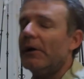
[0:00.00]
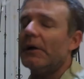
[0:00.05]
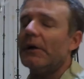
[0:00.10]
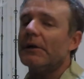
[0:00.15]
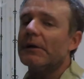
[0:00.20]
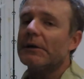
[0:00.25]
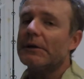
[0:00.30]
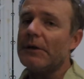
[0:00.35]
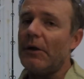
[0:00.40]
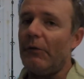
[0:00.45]

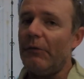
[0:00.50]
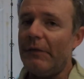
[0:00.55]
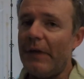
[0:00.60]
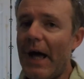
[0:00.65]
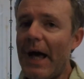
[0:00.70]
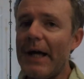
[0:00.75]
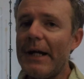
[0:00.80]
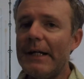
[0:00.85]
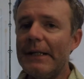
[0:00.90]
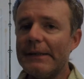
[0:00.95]
So
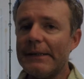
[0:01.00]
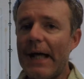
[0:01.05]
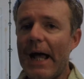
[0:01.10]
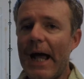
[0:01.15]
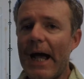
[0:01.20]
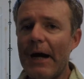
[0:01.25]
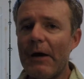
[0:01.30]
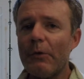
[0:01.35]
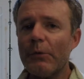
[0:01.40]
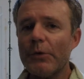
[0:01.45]
that is
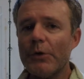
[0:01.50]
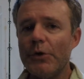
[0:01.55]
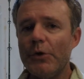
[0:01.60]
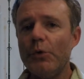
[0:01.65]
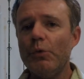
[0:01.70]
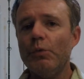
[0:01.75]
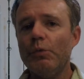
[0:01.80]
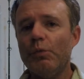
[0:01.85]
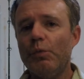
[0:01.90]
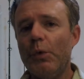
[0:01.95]
how
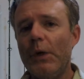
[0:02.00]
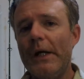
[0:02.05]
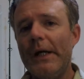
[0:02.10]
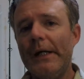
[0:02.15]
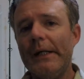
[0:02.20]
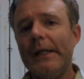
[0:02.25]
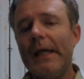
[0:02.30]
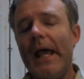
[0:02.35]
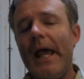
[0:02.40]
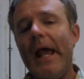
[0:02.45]
you
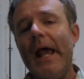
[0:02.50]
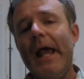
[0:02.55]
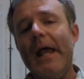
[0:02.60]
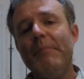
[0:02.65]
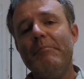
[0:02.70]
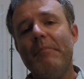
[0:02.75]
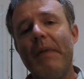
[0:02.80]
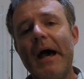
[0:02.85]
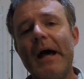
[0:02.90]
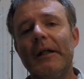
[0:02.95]
rig a
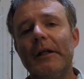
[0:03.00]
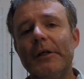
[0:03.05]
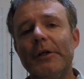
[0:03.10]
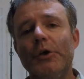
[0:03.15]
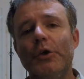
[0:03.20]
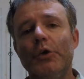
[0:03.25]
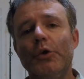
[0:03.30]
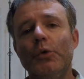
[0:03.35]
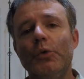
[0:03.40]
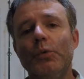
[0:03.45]

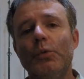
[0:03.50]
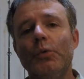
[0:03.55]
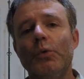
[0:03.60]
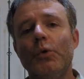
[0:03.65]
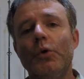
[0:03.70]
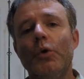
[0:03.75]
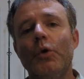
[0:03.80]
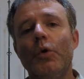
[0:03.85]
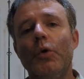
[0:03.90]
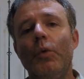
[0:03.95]
ballyhoo
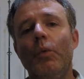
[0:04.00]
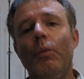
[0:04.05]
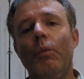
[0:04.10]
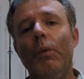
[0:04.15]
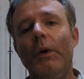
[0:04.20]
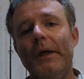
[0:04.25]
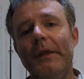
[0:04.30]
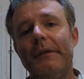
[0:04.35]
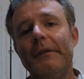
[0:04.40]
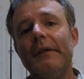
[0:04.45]

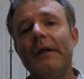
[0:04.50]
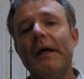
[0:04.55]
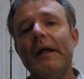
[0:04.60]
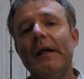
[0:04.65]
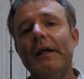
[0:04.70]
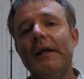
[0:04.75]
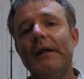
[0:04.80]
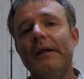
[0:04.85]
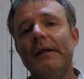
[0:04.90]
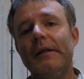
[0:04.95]
with
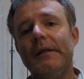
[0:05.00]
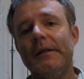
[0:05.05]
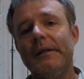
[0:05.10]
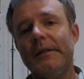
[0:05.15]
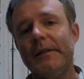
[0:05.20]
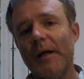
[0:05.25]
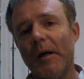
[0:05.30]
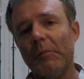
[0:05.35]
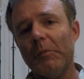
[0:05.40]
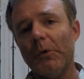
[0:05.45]

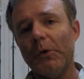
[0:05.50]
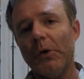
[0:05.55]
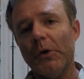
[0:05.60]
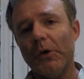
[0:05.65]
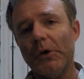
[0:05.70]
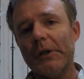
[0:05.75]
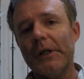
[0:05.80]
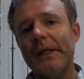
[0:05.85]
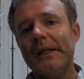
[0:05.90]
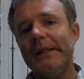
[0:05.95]
double
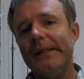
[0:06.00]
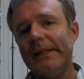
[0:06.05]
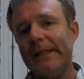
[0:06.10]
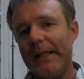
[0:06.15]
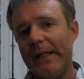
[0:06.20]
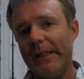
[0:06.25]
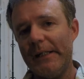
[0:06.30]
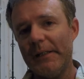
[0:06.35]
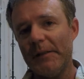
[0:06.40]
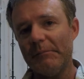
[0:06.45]
hook
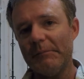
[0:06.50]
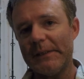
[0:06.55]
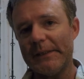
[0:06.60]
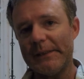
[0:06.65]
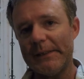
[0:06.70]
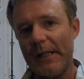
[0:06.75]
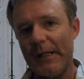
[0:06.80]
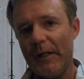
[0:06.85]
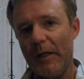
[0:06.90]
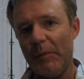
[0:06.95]
tandem
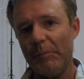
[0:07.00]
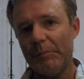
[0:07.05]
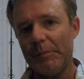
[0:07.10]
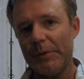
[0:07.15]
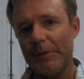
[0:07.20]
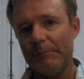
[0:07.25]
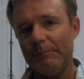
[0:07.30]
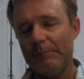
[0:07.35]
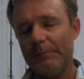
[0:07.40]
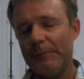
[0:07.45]
setup.
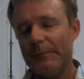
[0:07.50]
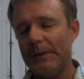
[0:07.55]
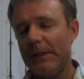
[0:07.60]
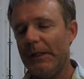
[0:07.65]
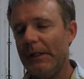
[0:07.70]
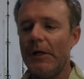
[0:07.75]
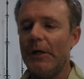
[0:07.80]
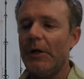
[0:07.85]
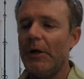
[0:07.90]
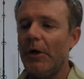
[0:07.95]

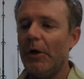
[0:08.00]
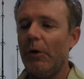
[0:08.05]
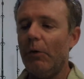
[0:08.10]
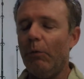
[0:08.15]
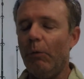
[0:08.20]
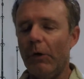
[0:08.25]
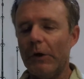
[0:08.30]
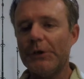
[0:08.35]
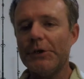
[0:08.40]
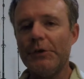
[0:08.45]

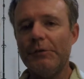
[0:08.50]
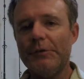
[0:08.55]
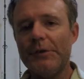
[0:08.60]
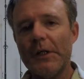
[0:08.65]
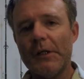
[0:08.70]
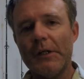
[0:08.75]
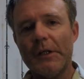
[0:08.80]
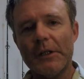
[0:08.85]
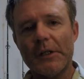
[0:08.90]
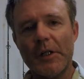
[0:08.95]
Once you've
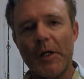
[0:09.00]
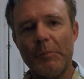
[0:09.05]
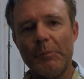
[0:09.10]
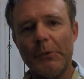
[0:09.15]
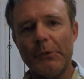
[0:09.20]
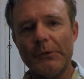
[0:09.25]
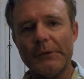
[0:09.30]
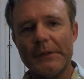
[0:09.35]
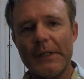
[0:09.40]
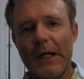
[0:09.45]
done it a
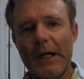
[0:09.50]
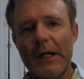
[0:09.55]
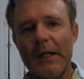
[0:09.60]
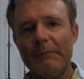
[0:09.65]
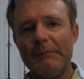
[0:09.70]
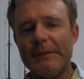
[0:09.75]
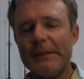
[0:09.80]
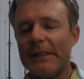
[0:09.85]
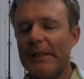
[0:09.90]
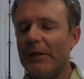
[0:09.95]
couple of
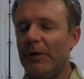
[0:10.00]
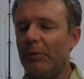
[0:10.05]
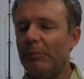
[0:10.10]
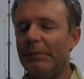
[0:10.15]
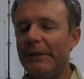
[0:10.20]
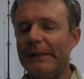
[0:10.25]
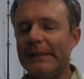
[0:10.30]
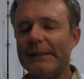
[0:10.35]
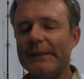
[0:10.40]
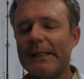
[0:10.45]
times, it'll
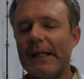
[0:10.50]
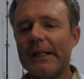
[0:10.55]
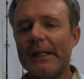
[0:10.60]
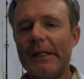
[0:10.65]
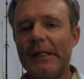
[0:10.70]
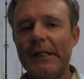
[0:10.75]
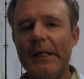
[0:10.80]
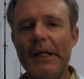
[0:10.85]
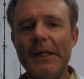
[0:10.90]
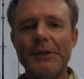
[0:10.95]
be
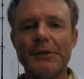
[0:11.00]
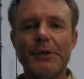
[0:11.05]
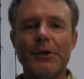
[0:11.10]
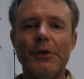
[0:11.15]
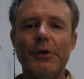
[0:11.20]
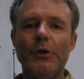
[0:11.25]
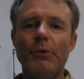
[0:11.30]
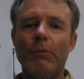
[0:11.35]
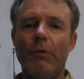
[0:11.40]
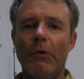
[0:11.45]
second nature.
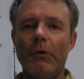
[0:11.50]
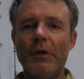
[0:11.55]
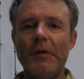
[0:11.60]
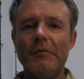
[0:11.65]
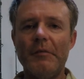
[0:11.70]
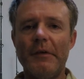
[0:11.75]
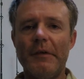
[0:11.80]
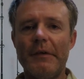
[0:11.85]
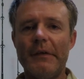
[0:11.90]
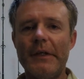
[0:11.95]
You won't
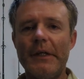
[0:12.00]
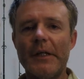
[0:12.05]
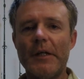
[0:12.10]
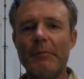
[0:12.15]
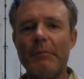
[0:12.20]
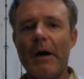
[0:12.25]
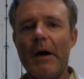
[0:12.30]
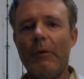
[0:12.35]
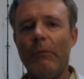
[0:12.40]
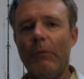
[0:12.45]
even think
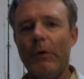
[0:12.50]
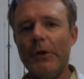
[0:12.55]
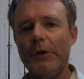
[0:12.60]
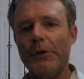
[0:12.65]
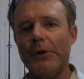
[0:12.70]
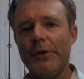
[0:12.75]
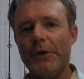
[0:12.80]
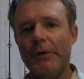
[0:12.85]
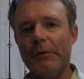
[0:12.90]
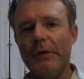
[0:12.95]
about what
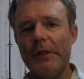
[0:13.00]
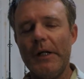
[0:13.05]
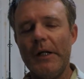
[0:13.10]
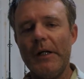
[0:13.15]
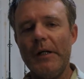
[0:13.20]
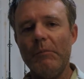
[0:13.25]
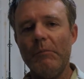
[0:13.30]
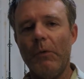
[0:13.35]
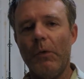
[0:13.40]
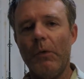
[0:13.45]
you're doing
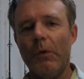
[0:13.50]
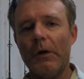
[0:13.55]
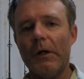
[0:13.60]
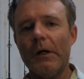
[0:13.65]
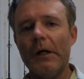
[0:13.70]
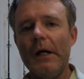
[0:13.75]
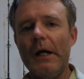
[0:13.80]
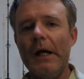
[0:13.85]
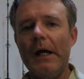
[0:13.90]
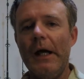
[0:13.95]
anymore,
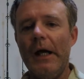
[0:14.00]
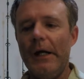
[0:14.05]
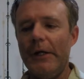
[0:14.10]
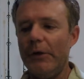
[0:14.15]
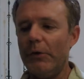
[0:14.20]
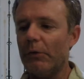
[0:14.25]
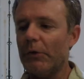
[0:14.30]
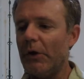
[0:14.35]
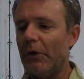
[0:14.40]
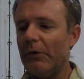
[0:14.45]
and
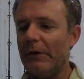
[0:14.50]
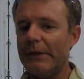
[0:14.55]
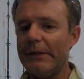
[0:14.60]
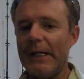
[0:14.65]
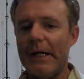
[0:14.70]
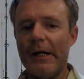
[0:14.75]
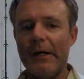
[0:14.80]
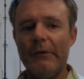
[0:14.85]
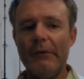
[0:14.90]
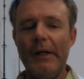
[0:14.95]
you'll go to
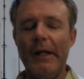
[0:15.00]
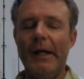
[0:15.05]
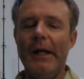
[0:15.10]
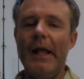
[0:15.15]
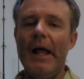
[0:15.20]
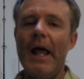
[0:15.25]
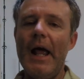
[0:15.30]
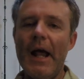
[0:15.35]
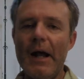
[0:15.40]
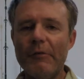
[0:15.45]
town,
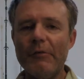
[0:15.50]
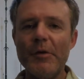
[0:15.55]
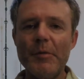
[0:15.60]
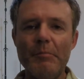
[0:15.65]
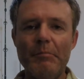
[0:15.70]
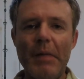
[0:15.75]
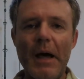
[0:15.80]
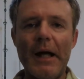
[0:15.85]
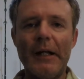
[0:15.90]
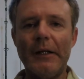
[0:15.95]
and every
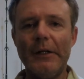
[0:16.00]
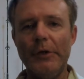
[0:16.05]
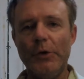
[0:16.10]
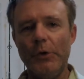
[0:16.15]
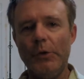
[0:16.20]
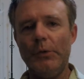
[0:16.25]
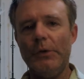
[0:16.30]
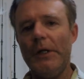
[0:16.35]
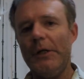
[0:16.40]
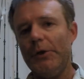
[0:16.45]

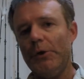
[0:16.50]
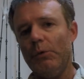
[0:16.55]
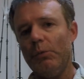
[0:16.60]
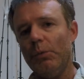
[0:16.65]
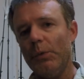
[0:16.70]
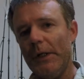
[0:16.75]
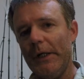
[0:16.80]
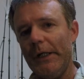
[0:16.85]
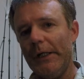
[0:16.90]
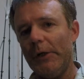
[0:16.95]
ballyhoo that you
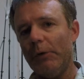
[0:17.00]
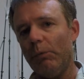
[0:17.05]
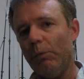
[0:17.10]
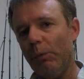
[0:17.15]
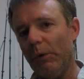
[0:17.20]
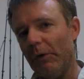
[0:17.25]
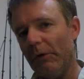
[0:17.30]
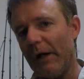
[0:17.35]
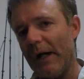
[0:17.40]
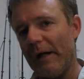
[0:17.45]
rig
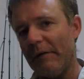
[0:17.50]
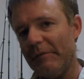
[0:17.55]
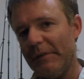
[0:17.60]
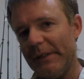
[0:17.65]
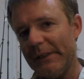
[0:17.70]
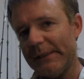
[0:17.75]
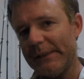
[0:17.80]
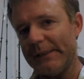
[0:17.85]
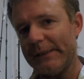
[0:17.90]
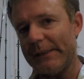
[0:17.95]
will have
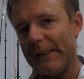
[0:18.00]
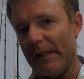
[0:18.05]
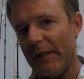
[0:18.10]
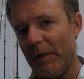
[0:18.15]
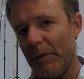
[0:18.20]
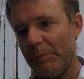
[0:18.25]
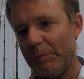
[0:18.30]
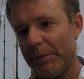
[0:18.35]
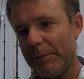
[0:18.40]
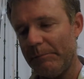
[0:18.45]
this
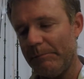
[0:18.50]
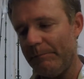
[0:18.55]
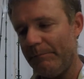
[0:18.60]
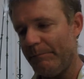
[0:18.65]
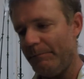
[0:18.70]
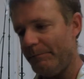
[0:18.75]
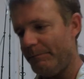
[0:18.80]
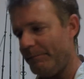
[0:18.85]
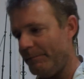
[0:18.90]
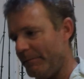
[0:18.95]
setup.
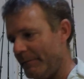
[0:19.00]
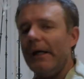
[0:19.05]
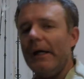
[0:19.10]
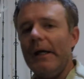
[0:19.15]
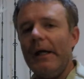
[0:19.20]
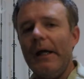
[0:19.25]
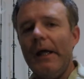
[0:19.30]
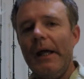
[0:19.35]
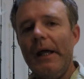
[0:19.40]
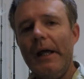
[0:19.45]

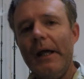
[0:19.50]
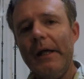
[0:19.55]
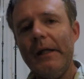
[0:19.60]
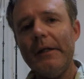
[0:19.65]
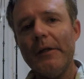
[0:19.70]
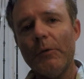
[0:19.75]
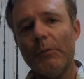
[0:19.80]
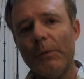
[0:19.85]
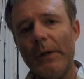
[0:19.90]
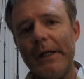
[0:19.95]

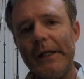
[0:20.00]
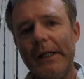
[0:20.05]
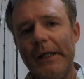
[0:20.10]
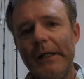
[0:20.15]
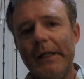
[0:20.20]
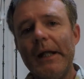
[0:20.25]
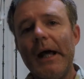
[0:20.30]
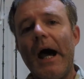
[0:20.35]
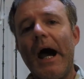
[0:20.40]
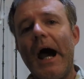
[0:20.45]
In the
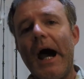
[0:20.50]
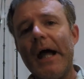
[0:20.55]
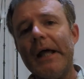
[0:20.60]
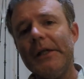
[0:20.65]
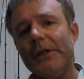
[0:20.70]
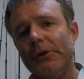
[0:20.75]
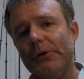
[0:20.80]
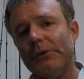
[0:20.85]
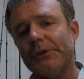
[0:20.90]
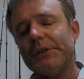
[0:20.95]
rigging, I
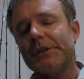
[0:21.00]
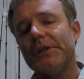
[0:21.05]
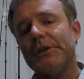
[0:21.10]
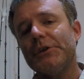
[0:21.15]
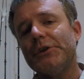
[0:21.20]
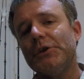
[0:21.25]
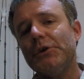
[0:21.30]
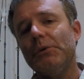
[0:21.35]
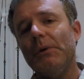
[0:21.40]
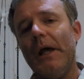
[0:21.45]
used
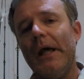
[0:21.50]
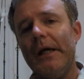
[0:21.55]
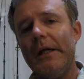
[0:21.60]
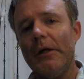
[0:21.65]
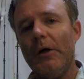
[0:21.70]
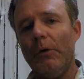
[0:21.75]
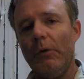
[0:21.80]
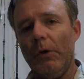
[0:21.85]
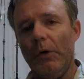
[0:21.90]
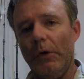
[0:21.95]
2
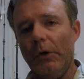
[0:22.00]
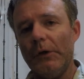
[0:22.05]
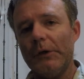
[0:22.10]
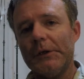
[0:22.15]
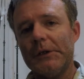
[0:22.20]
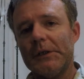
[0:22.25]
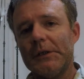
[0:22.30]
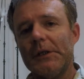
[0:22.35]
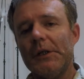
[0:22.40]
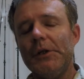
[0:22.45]
8-0
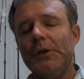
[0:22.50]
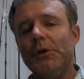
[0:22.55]
hooks.